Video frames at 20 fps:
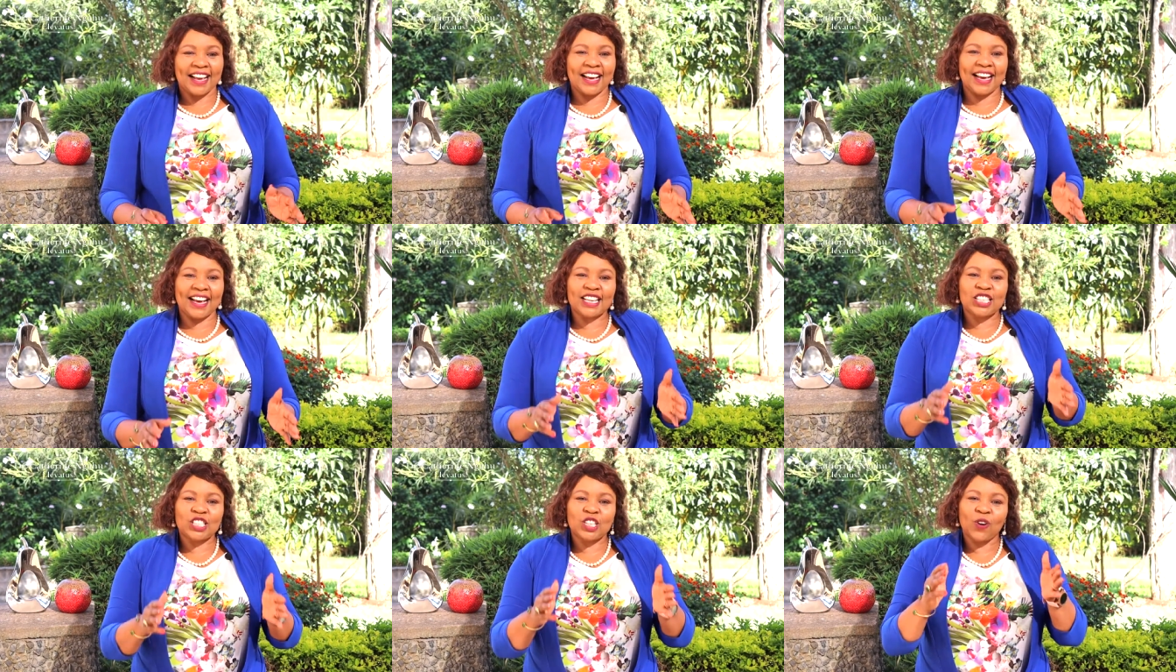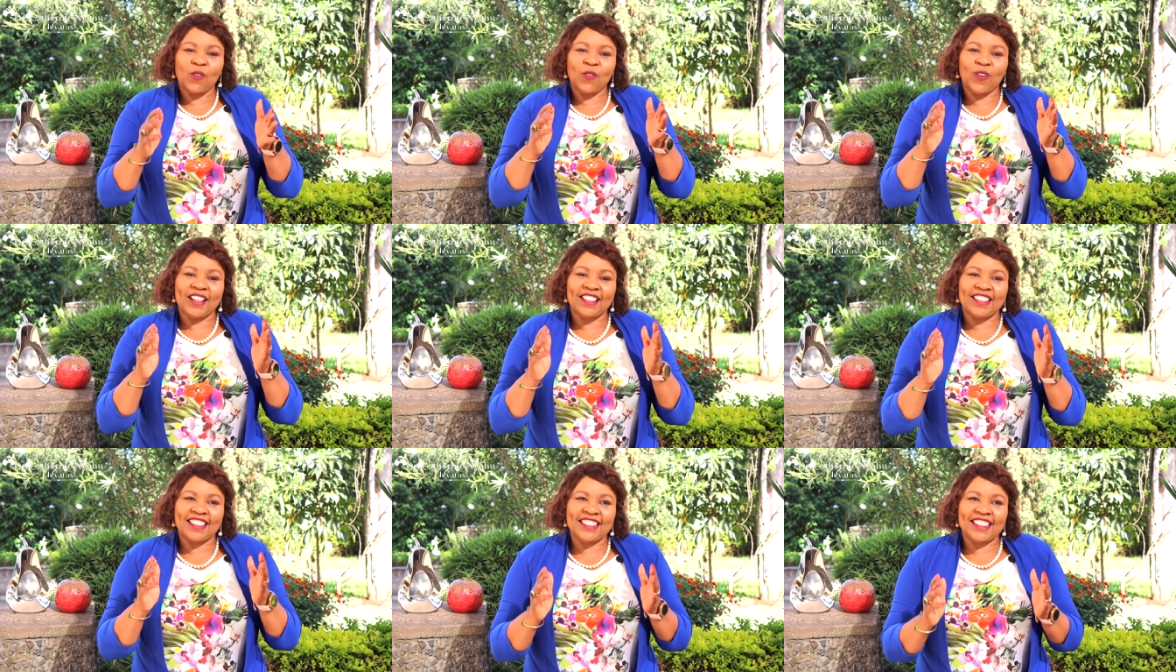It's
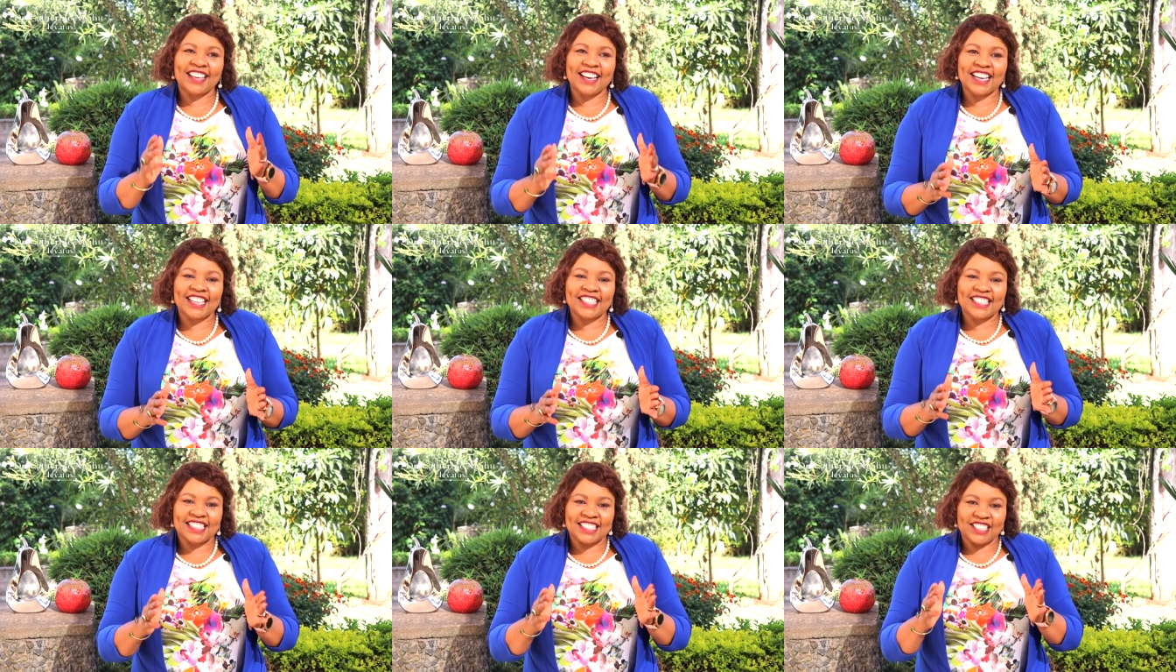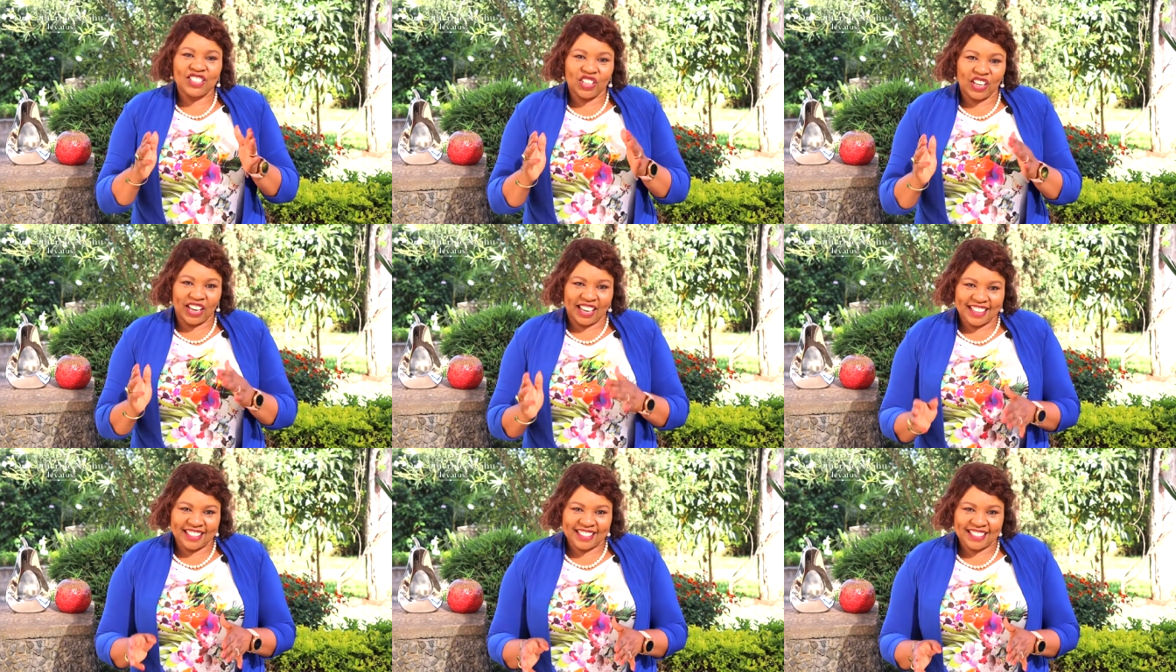when things
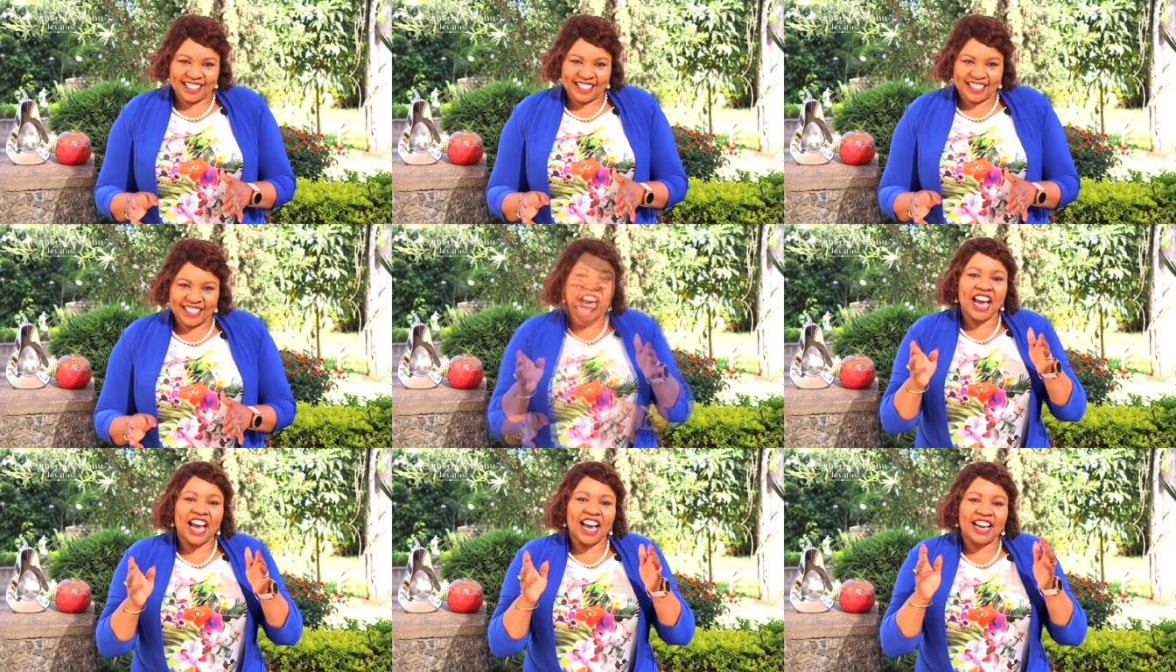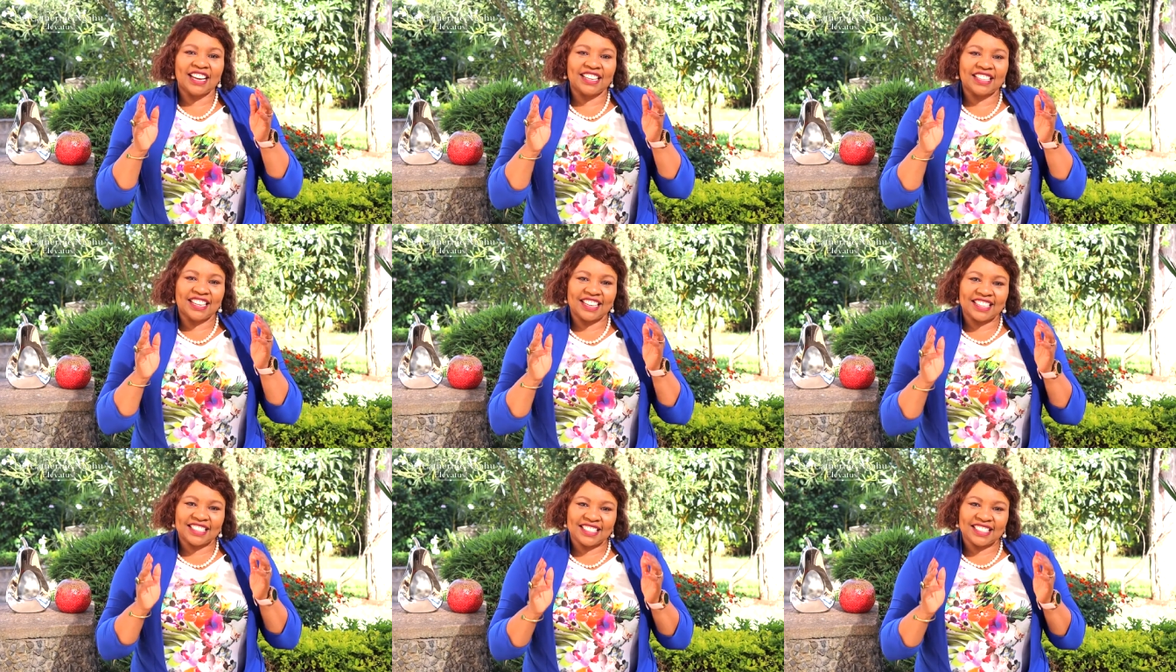change and the